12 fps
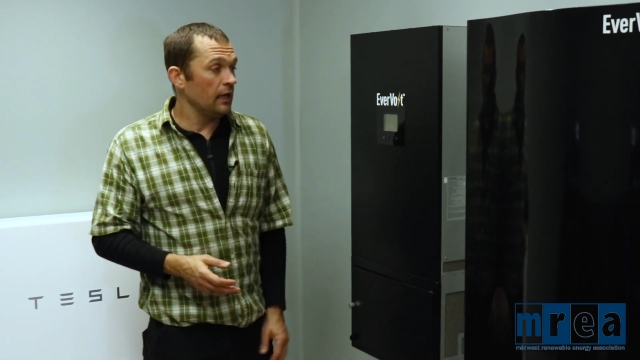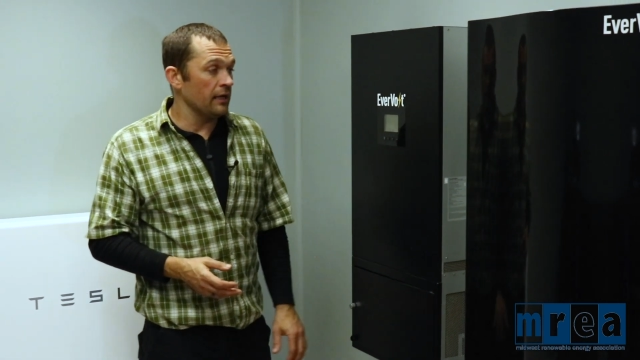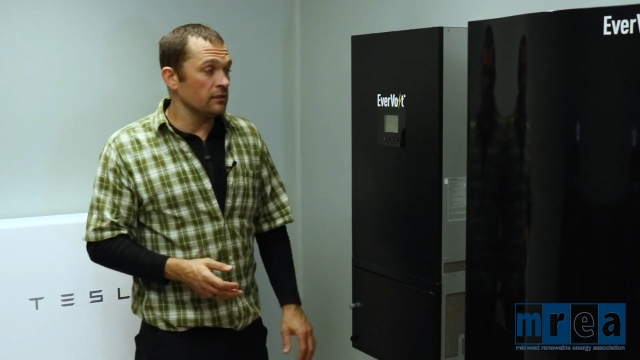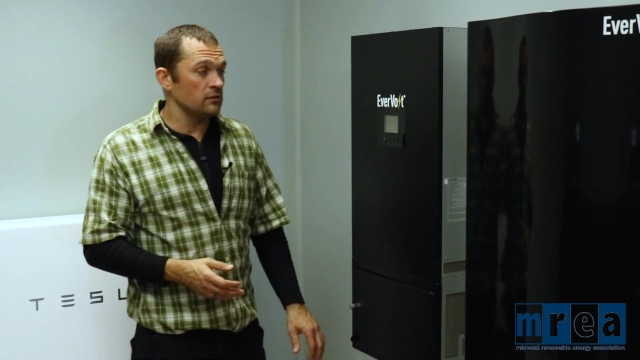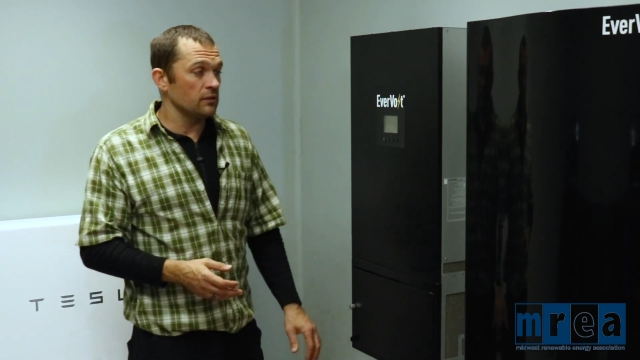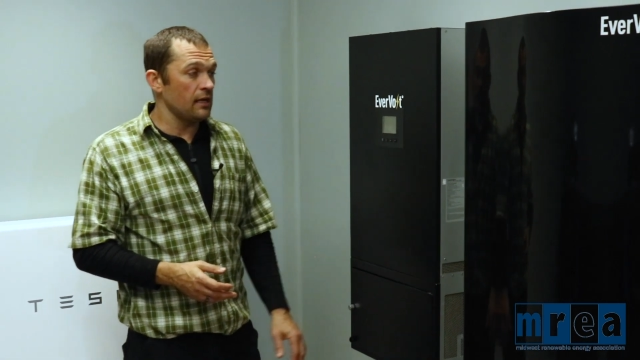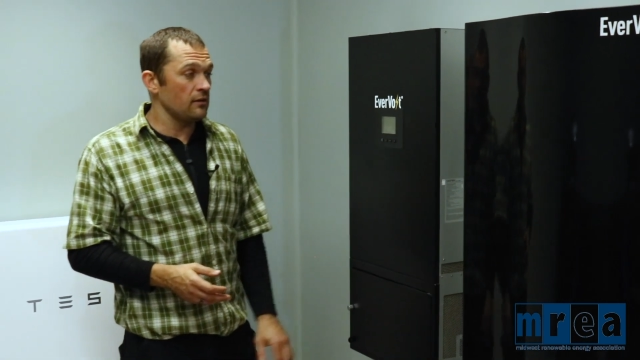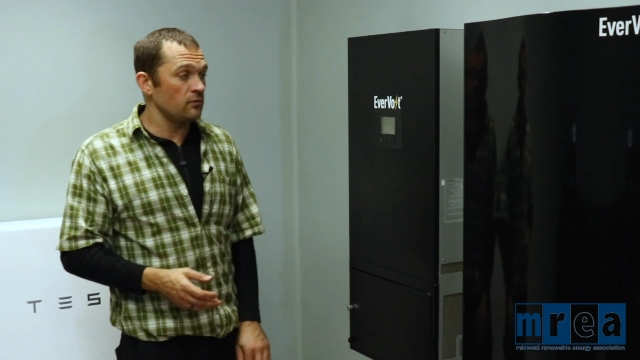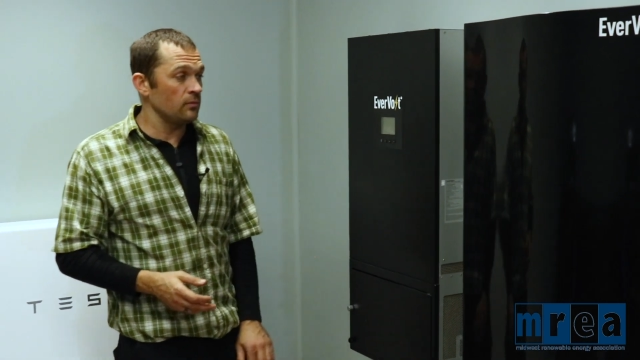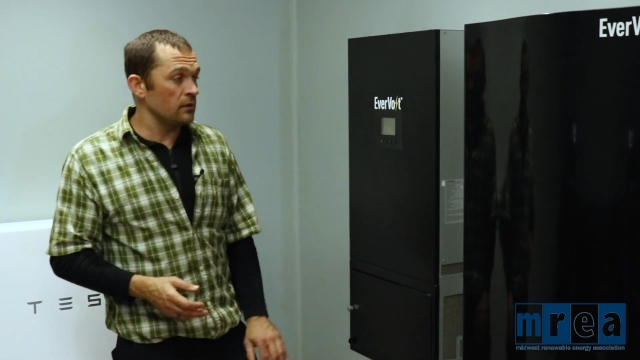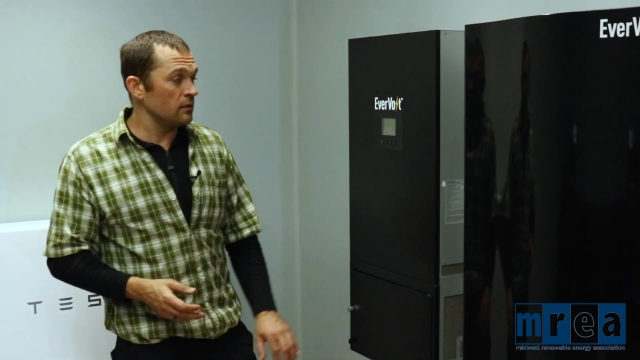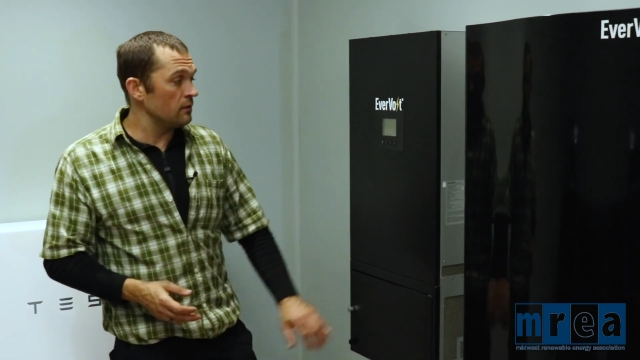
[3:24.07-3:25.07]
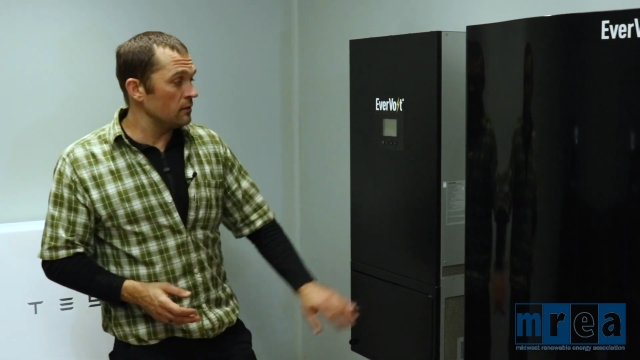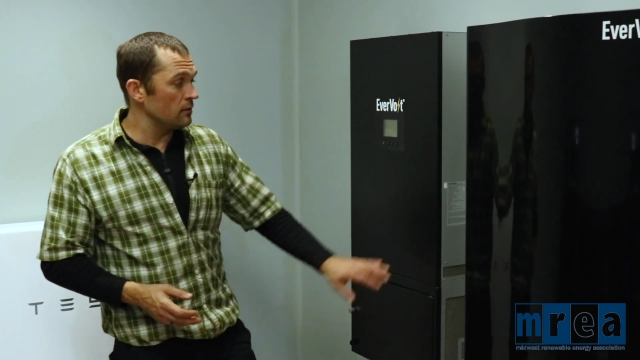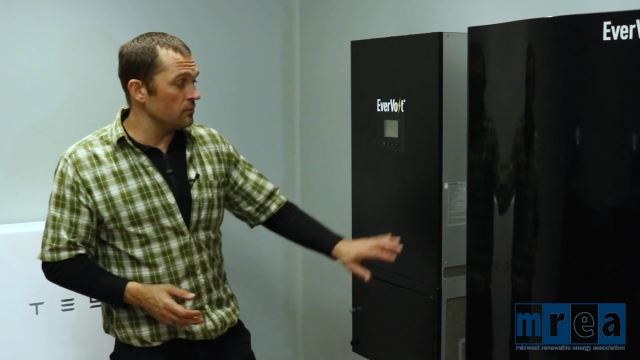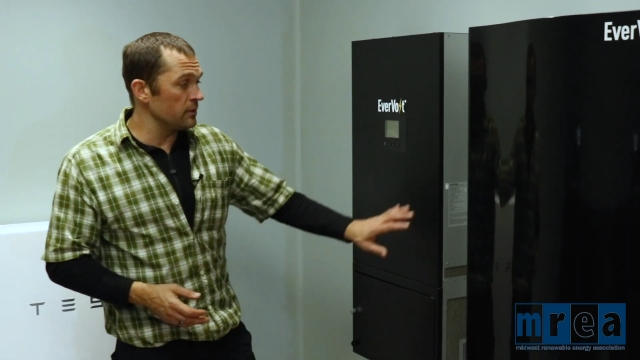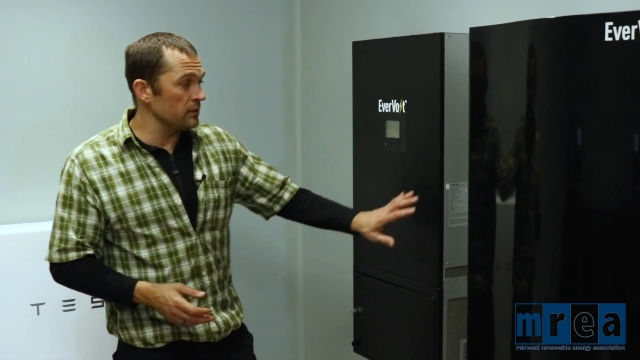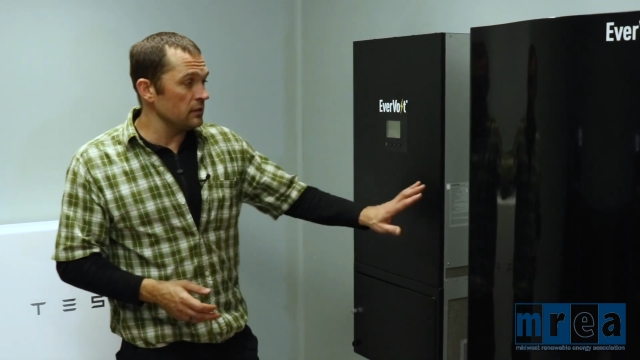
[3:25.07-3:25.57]
And so that's one of
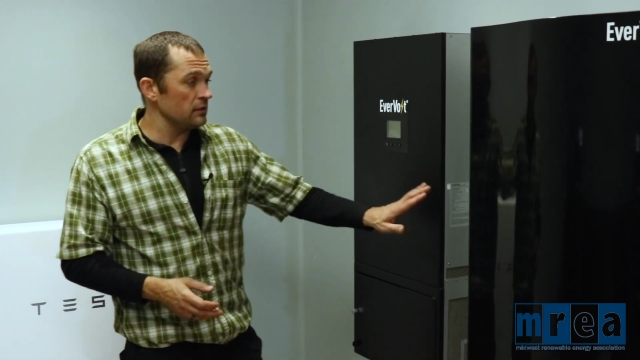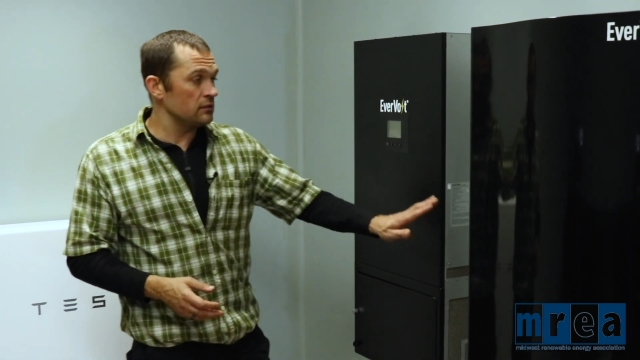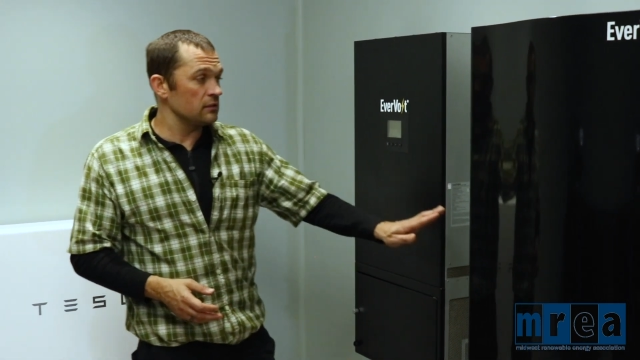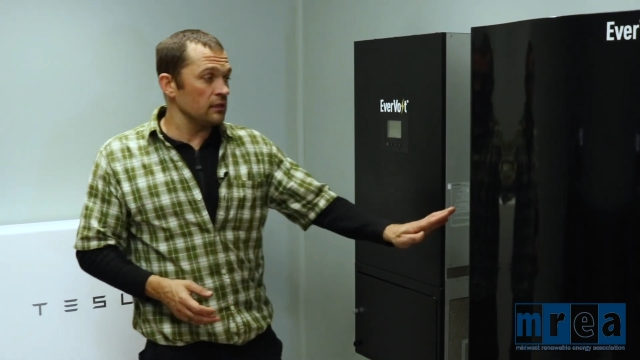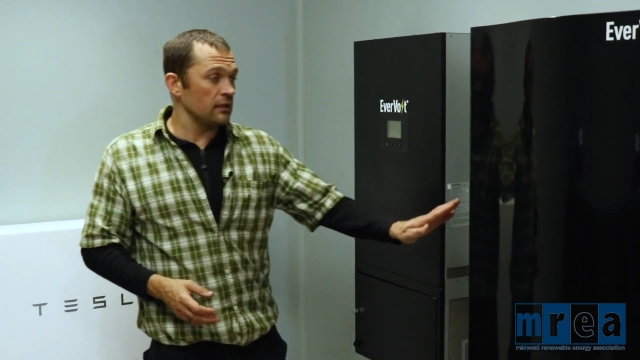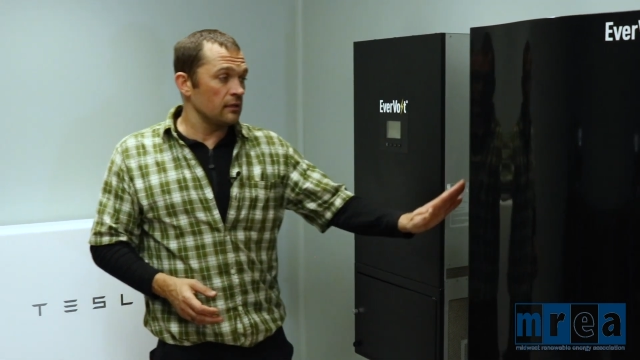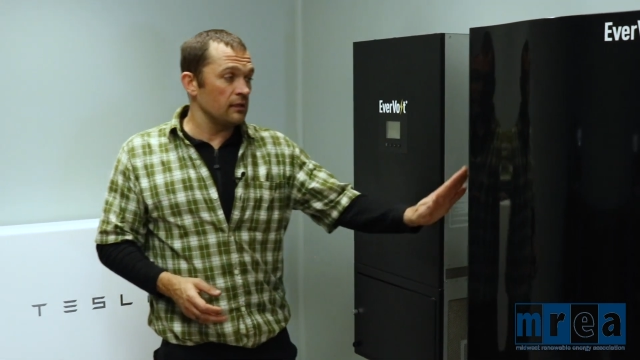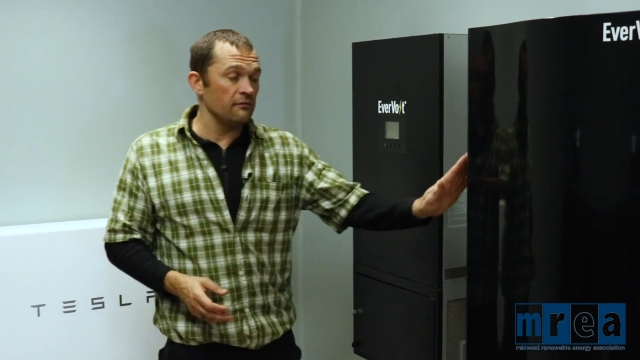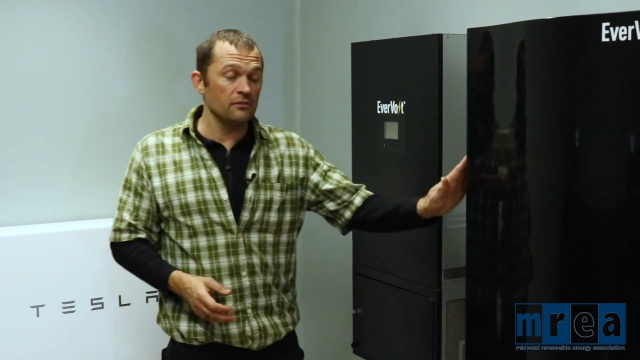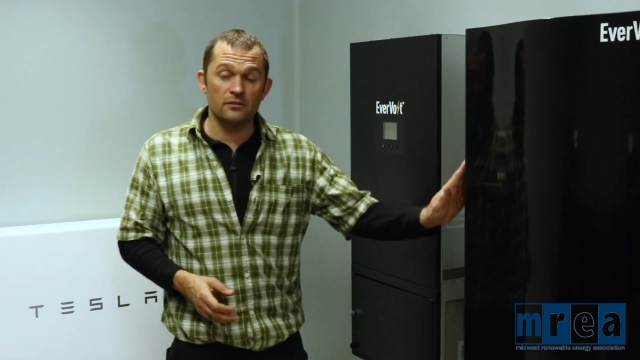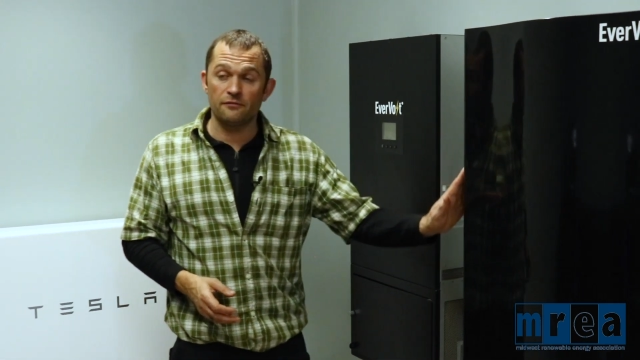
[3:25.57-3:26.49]
the really slick levels